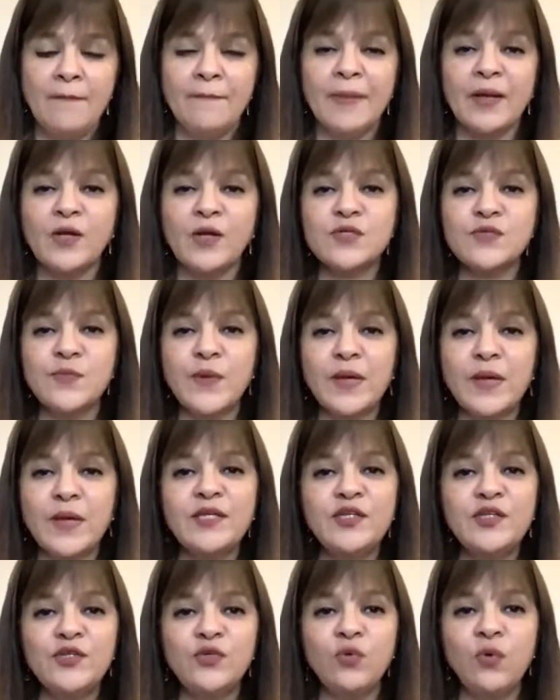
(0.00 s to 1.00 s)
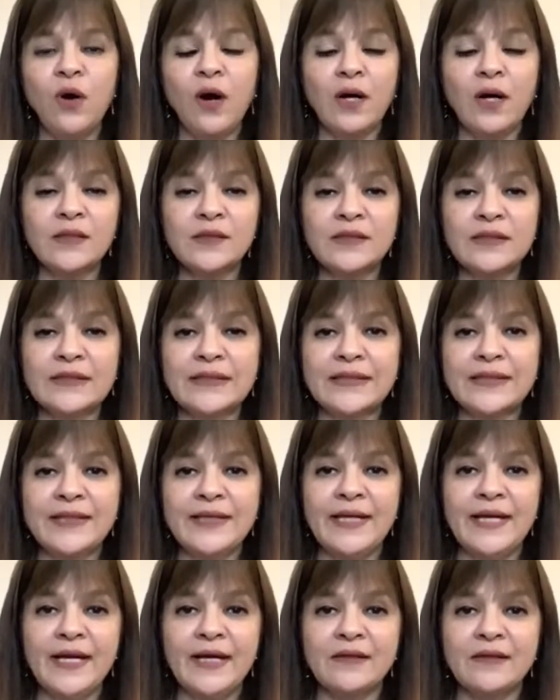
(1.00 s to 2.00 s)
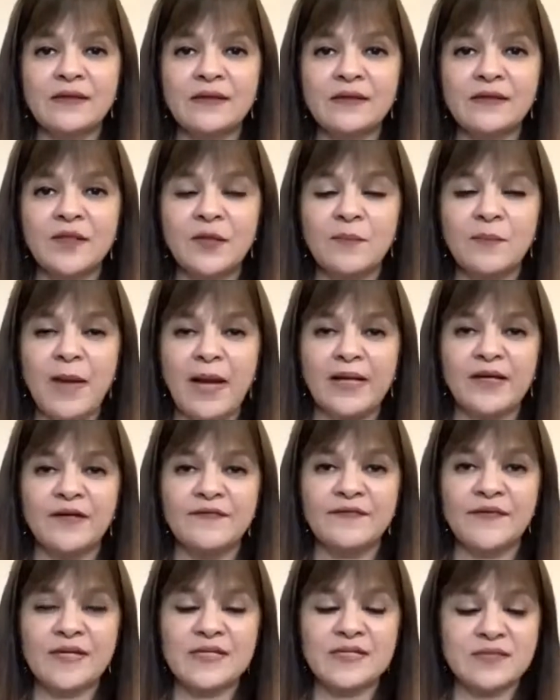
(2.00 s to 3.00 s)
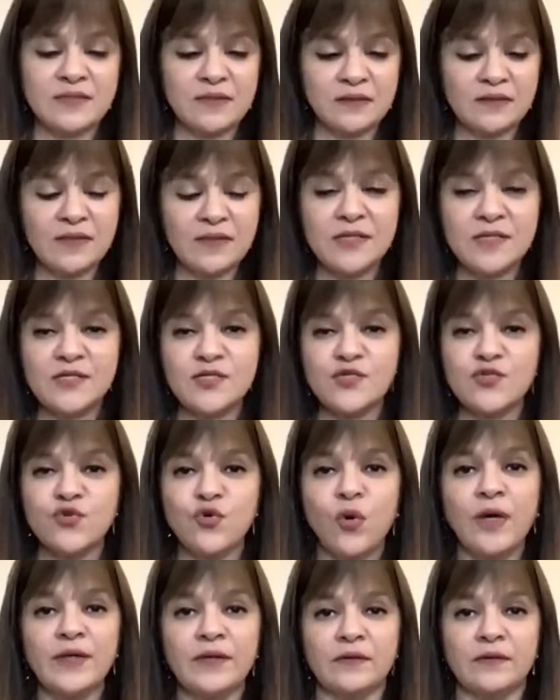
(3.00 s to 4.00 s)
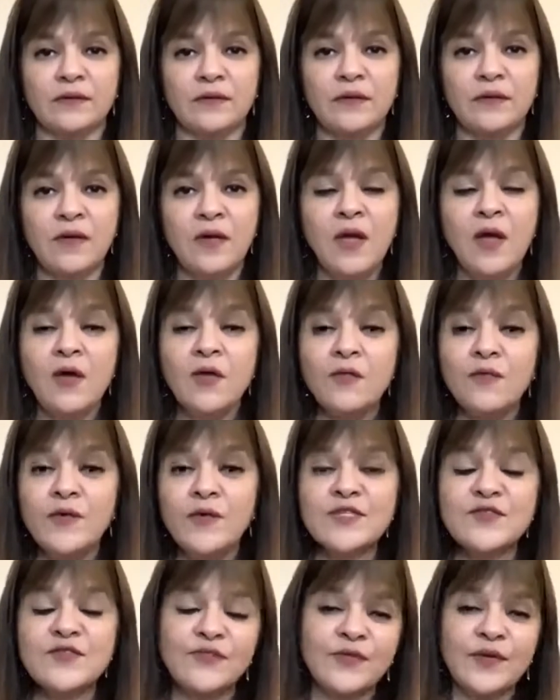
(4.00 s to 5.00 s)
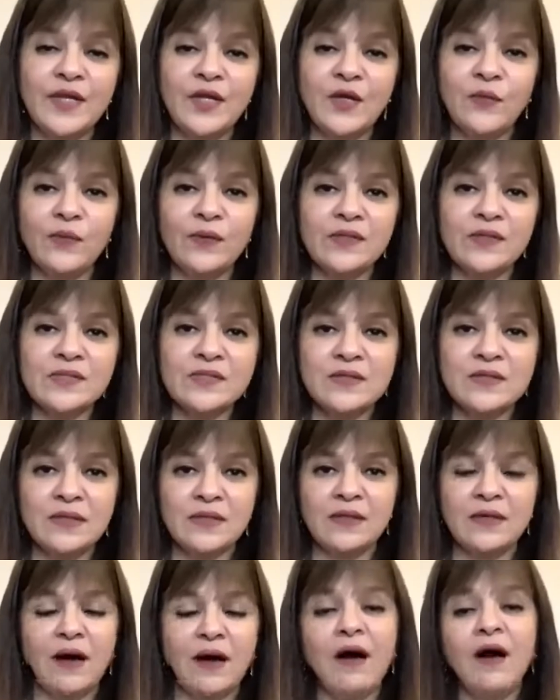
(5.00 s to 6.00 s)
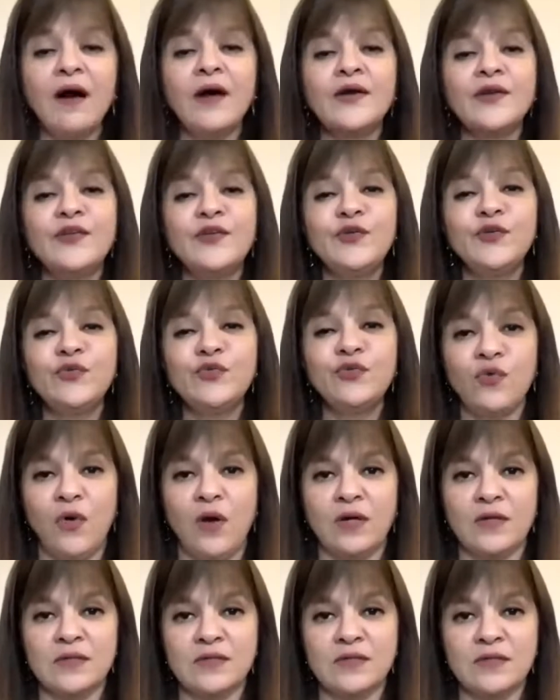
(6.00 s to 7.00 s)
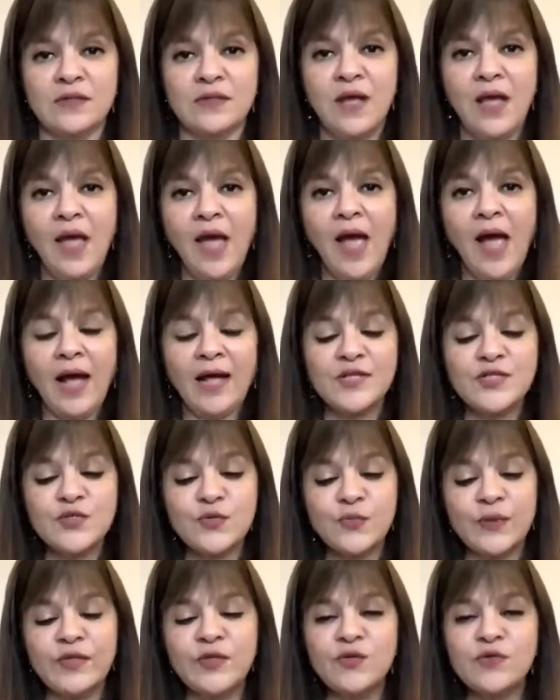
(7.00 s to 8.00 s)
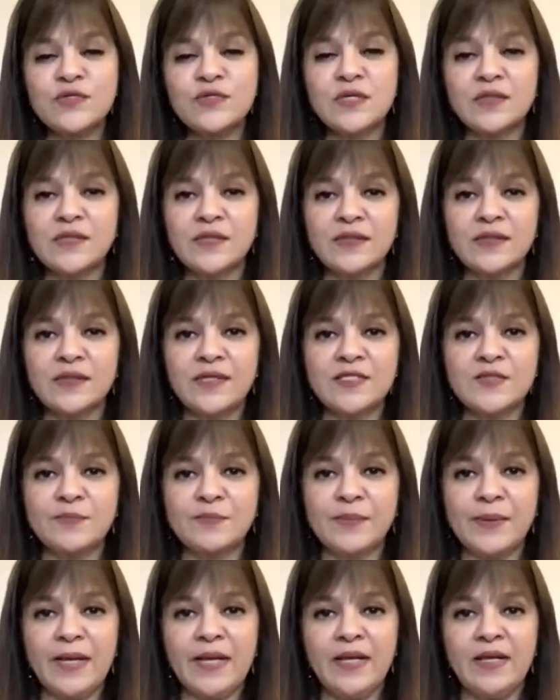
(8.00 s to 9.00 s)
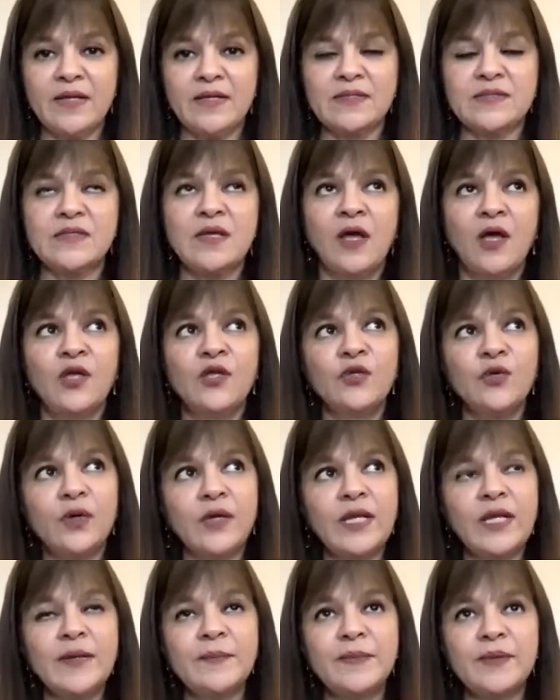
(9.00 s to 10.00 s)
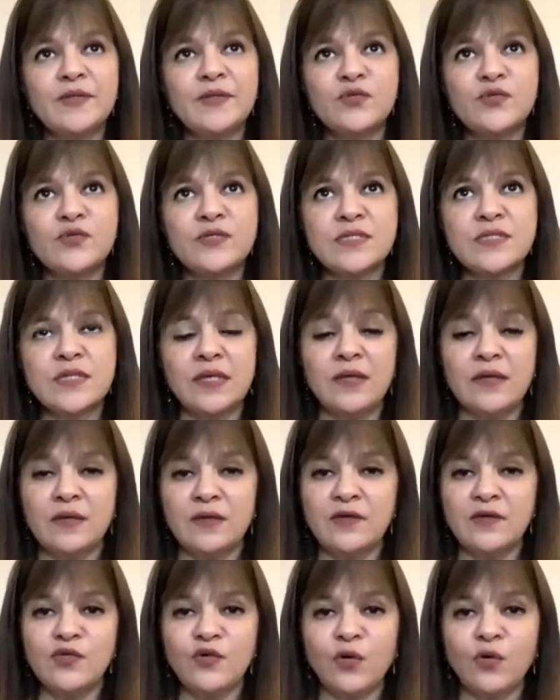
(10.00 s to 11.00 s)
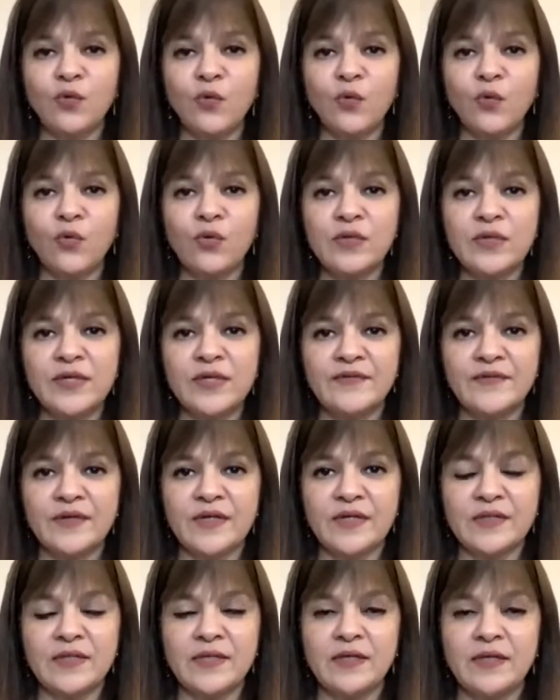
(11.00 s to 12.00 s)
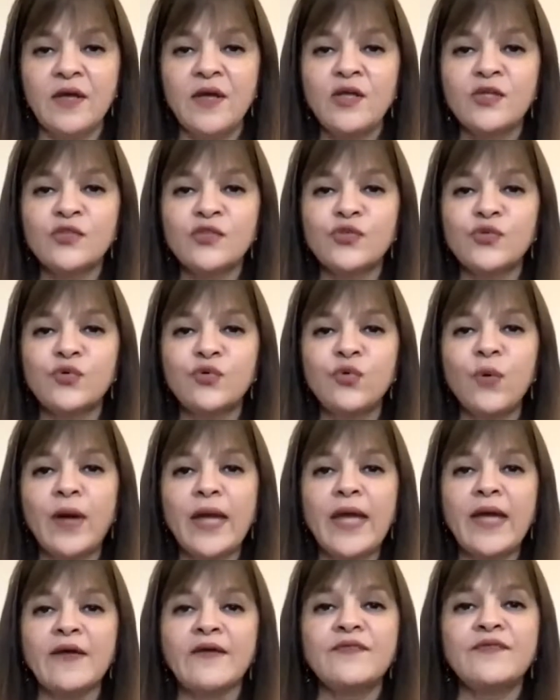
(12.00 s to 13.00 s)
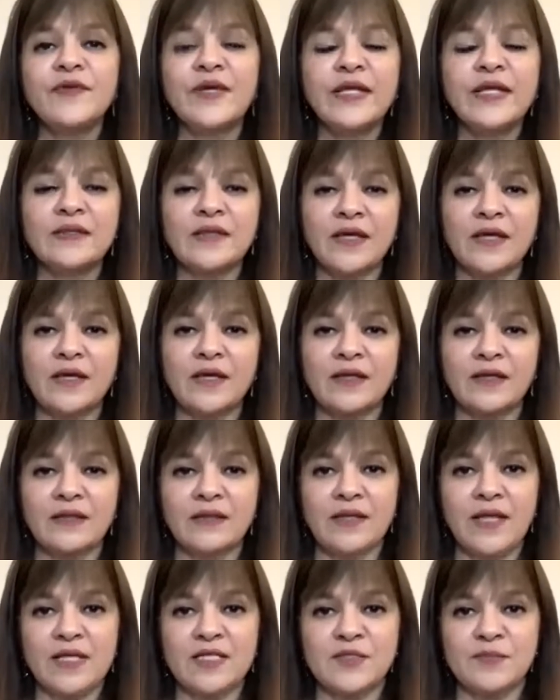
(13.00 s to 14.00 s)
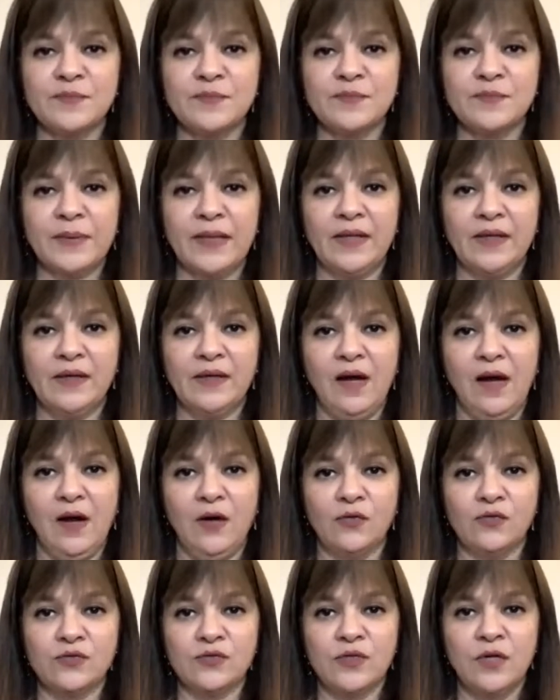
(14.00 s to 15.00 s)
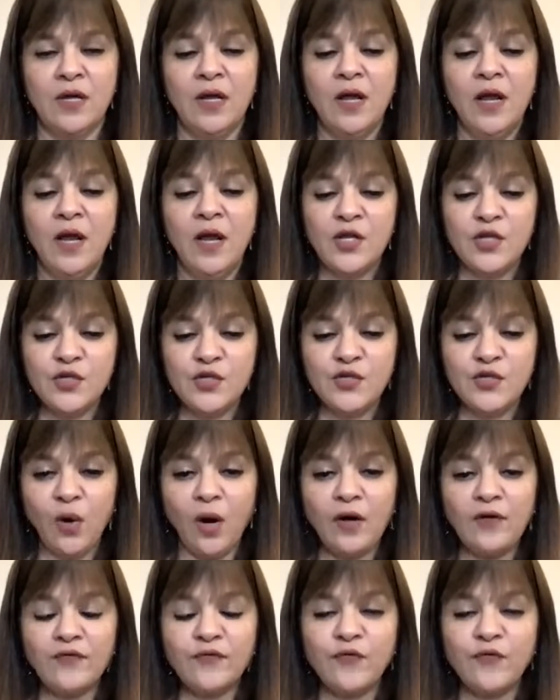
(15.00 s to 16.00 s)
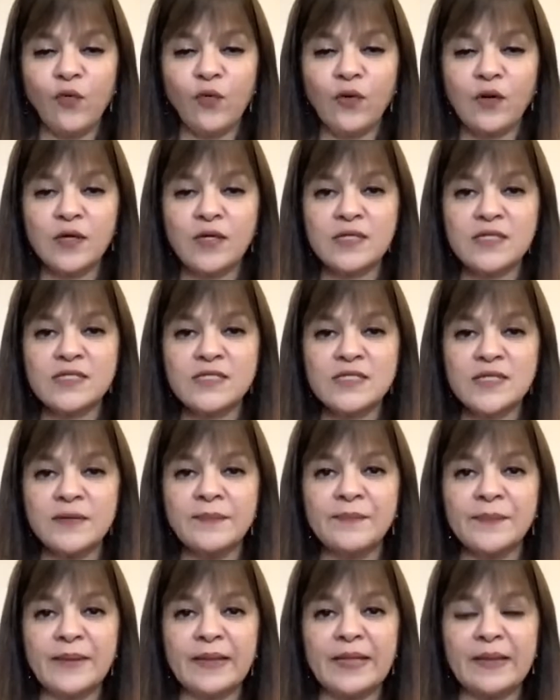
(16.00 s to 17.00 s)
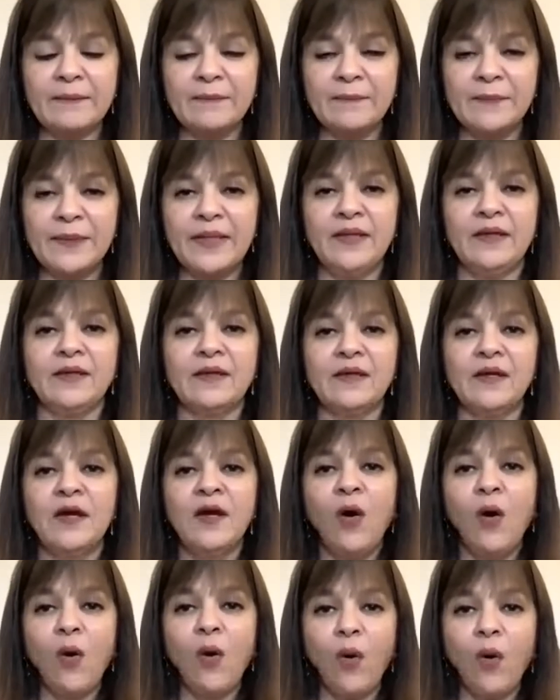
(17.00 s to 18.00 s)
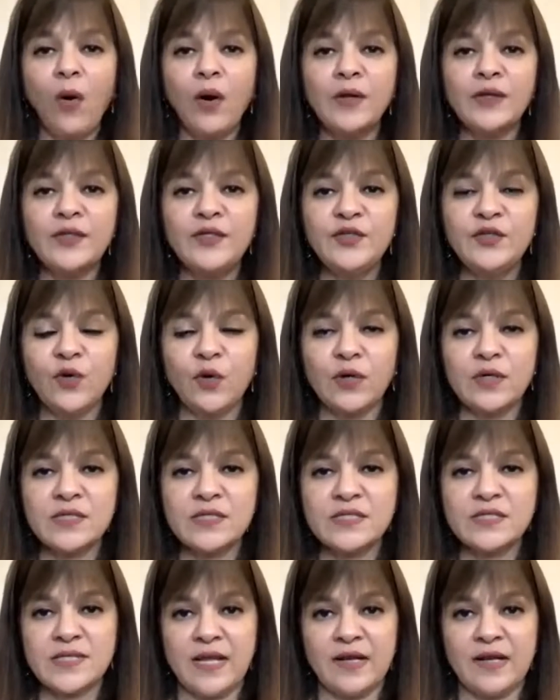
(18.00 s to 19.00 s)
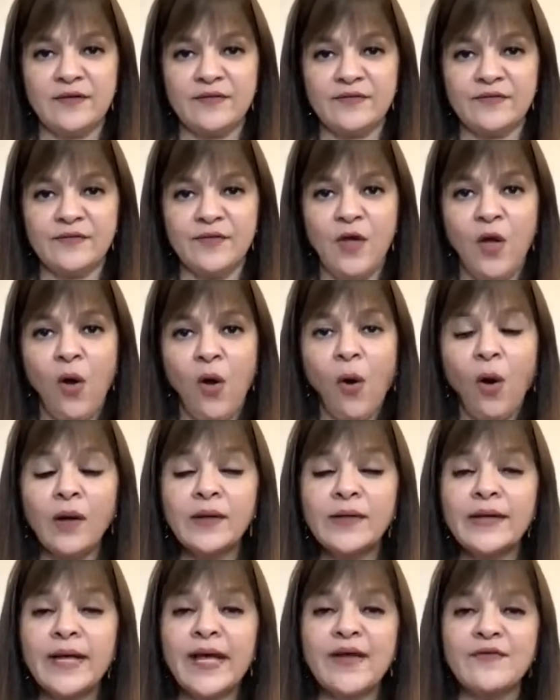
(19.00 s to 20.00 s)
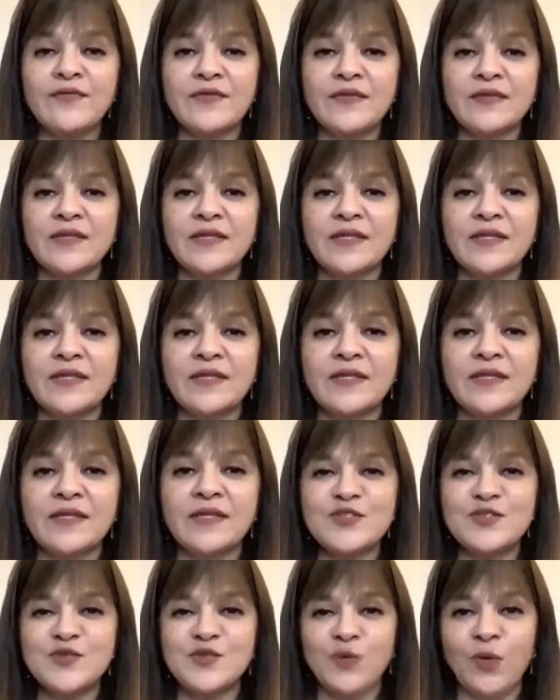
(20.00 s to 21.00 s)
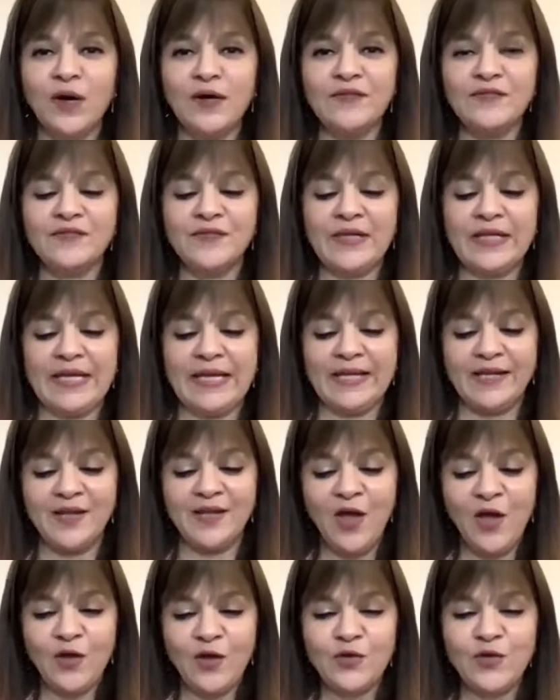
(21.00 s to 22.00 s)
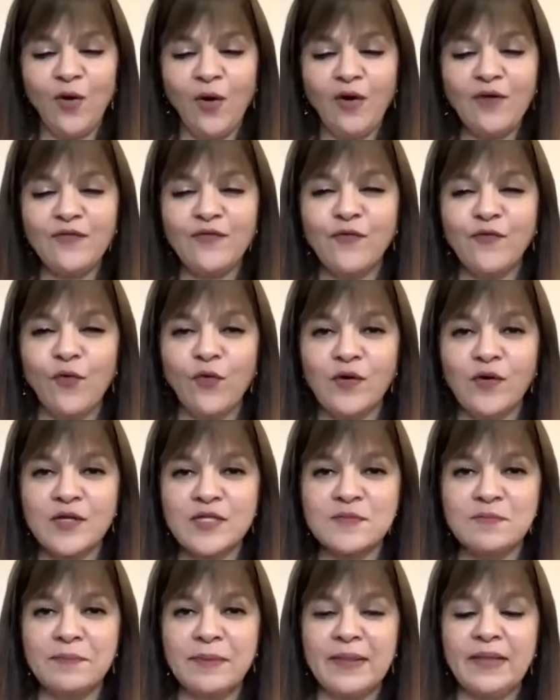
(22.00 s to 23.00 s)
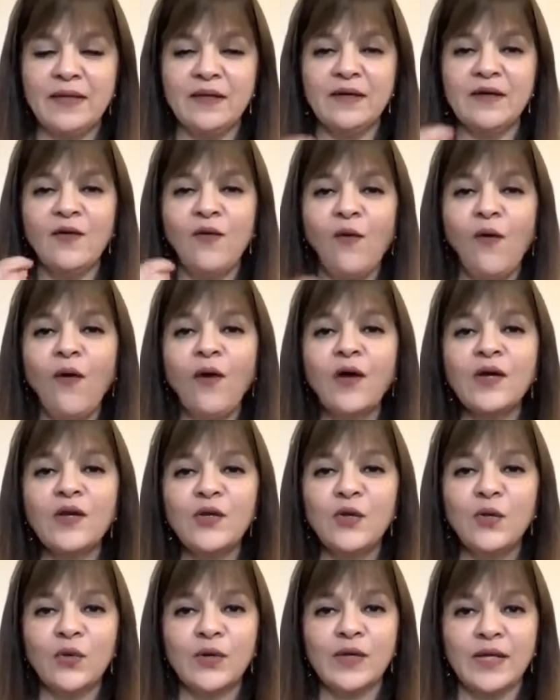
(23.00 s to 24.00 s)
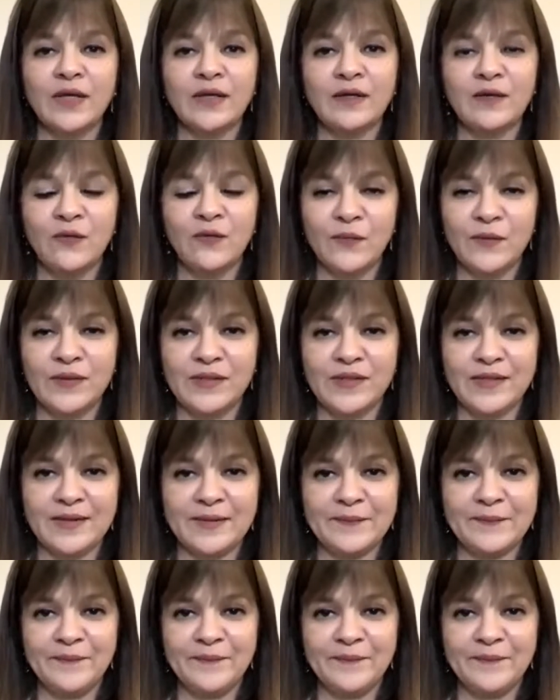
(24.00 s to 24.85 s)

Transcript: Because when you are the creator, the manifester, the destroyer, which frequency are you not? And so when you sit in this place, you're able to see your own divinity through everything that's playing out. Your focus simply being on yourself, on everything that you are feeling, your focus being on looking within.